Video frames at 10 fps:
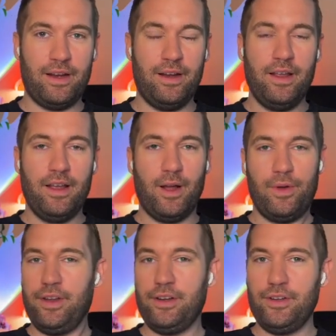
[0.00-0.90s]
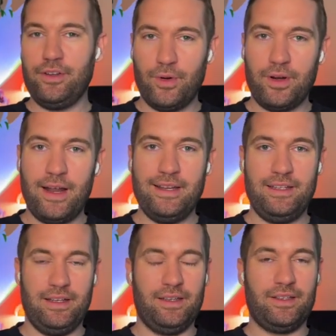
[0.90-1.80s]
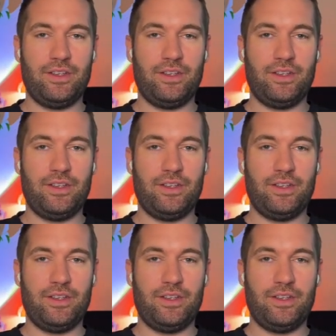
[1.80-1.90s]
And I want to hear your ideas.